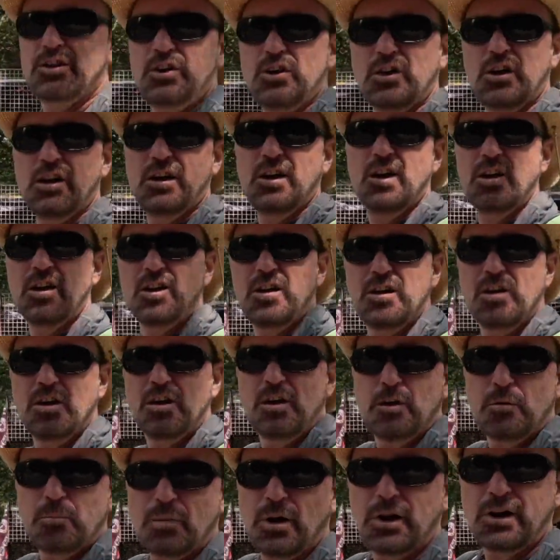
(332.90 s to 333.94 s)
you can
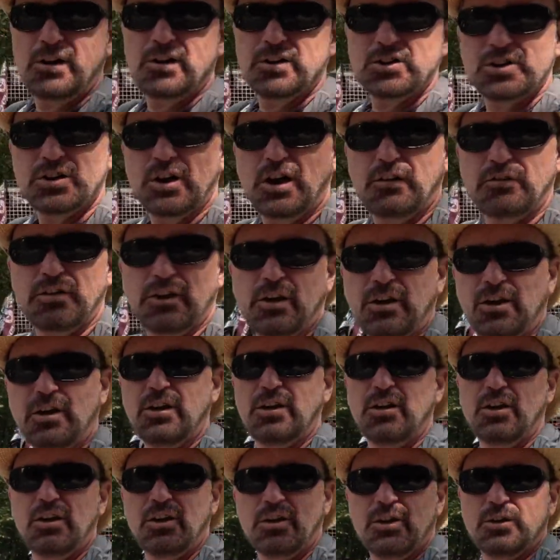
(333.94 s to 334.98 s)
buy yourself a
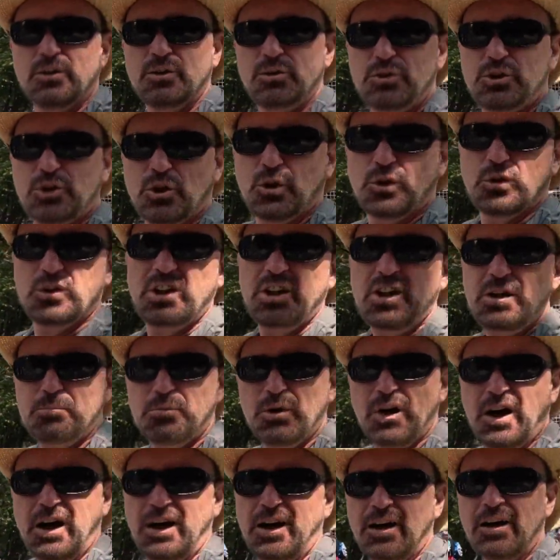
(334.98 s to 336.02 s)
Lucha
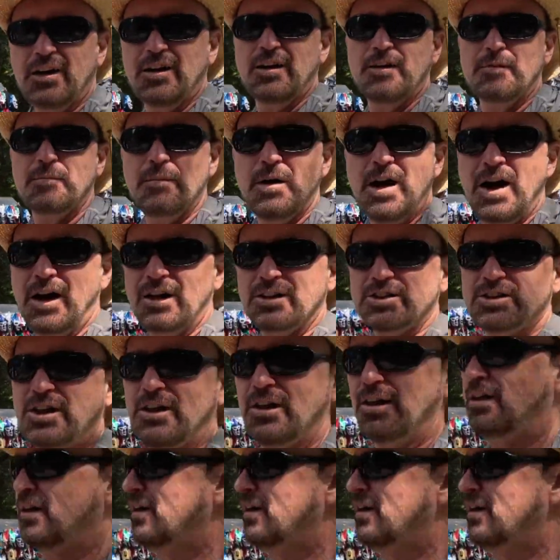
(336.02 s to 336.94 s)
Libre mask.